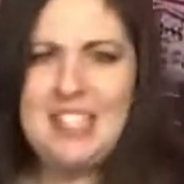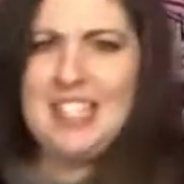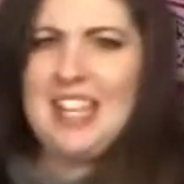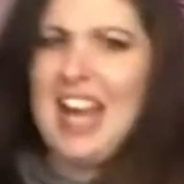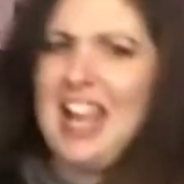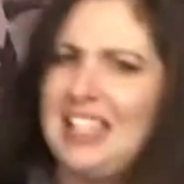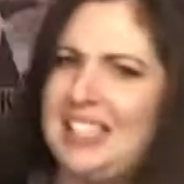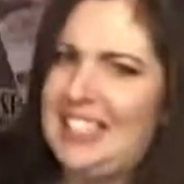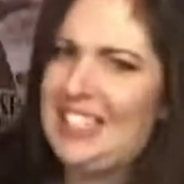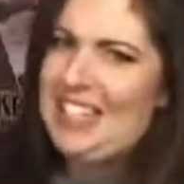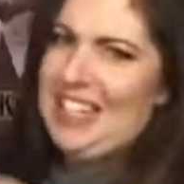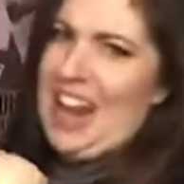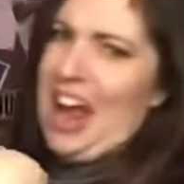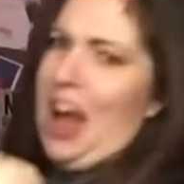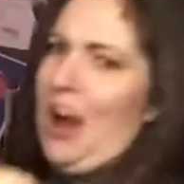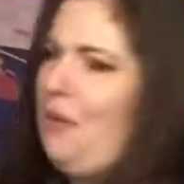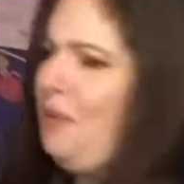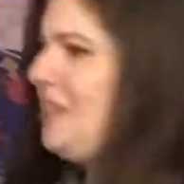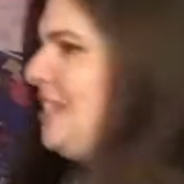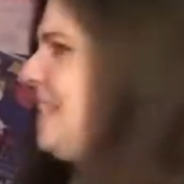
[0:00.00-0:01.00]
I said,
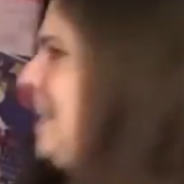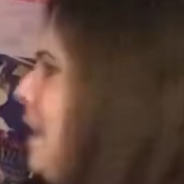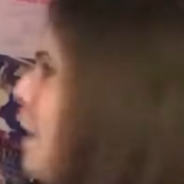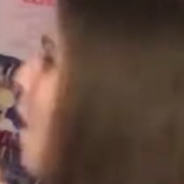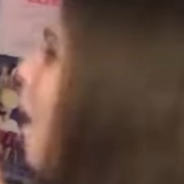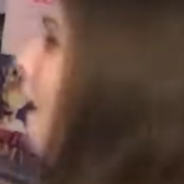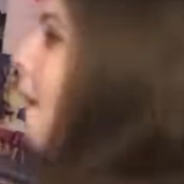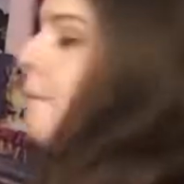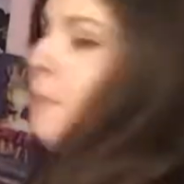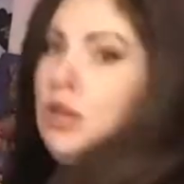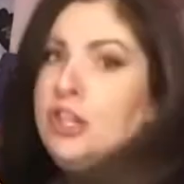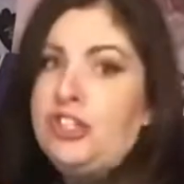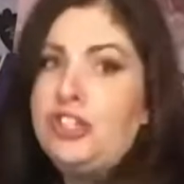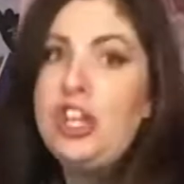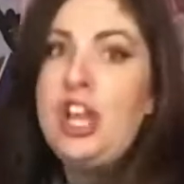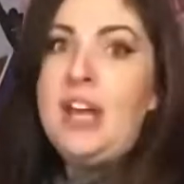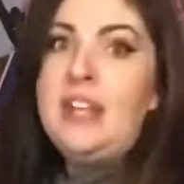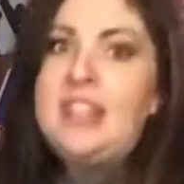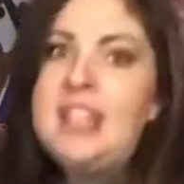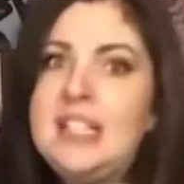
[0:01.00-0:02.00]
no. He said, push
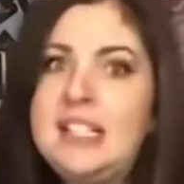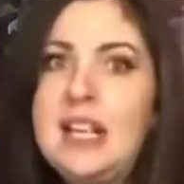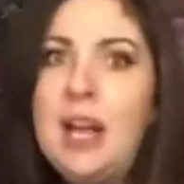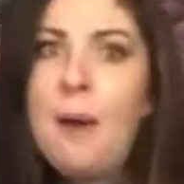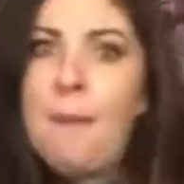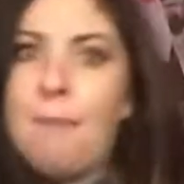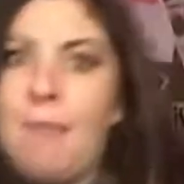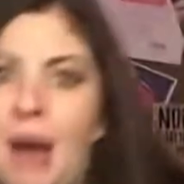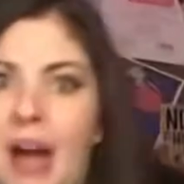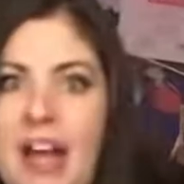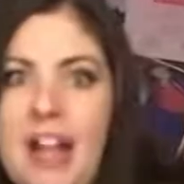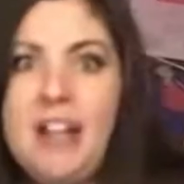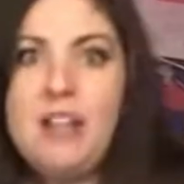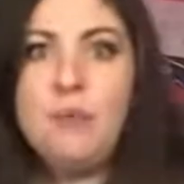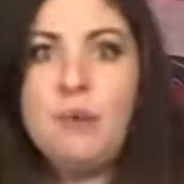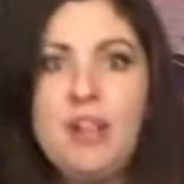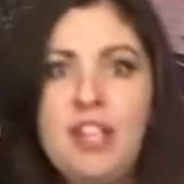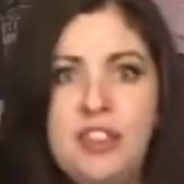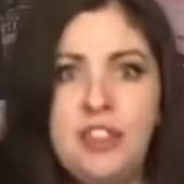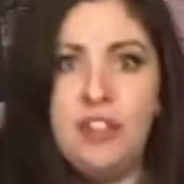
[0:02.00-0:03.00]
this button
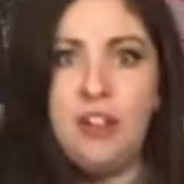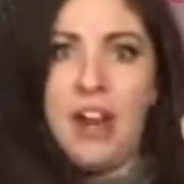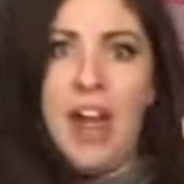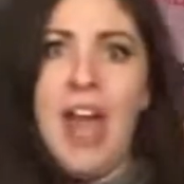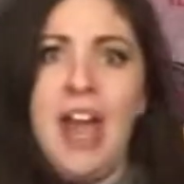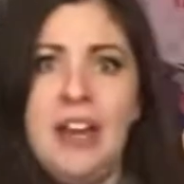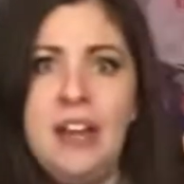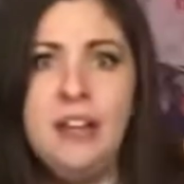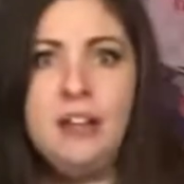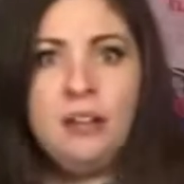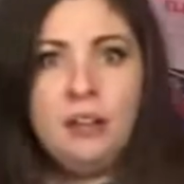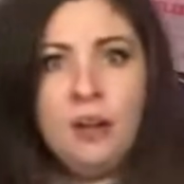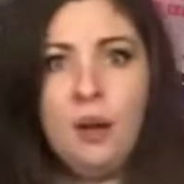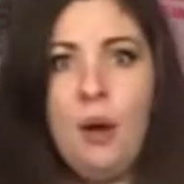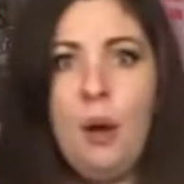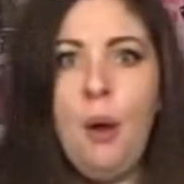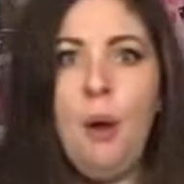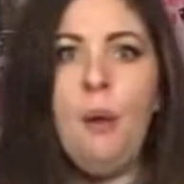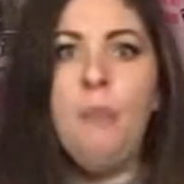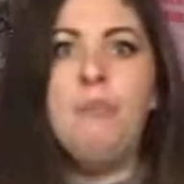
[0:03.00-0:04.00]
with your head
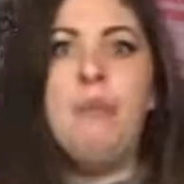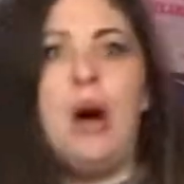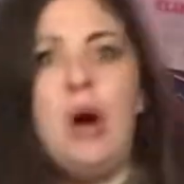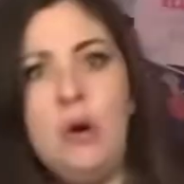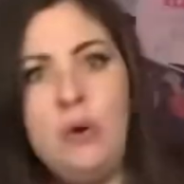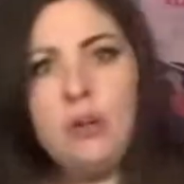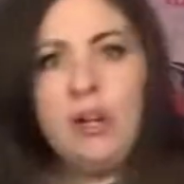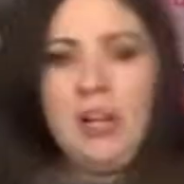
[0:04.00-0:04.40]
bone.